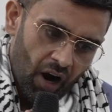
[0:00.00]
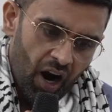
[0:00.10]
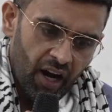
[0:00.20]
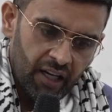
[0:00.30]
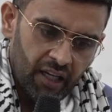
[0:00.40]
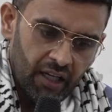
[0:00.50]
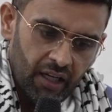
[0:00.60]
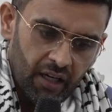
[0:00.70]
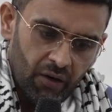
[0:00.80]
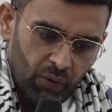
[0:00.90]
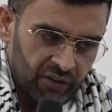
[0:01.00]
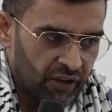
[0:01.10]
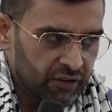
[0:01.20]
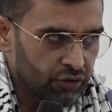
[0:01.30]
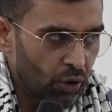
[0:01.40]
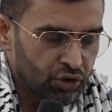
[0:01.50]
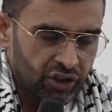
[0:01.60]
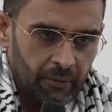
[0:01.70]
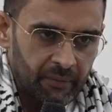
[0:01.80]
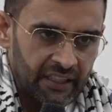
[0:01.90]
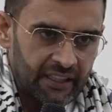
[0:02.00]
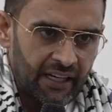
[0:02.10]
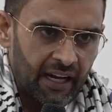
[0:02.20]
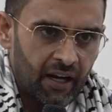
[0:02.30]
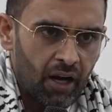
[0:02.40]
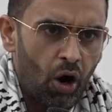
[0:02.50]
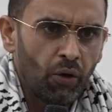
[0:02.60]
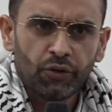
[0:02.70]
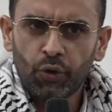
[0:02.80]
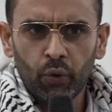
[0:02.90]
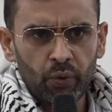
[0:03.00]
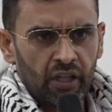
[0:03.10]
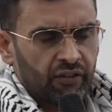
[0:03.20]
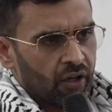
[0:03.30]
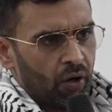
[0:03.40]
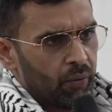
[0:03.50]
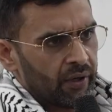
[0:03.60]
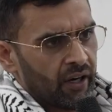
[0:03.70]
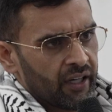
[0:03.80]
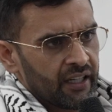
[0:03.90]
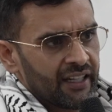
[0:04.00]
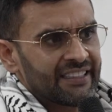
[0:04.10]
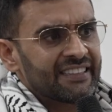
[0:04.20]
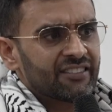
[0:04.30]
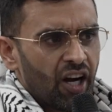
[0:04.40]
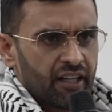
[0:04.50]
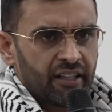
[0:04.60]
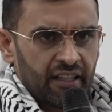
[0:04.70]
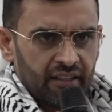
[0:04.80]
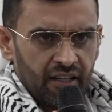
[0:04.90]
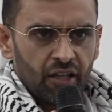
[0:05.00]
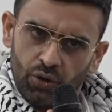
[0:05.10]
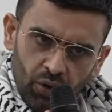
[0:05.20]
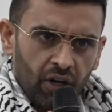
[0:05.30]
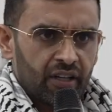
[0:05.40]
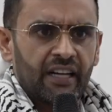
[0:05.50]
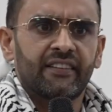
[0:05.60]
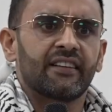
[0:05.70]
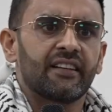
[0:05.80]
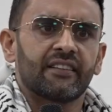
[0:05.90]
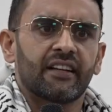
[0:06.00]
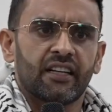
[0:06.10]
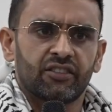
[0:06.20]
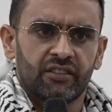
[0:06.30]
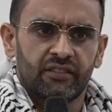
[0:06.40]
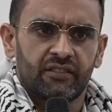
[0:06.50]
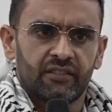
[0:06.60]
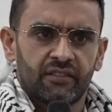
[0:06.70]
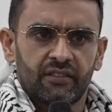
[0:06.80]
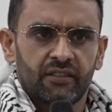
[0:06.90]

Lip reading: I was on social media only 2 weeks ago when I decided to contest these elections.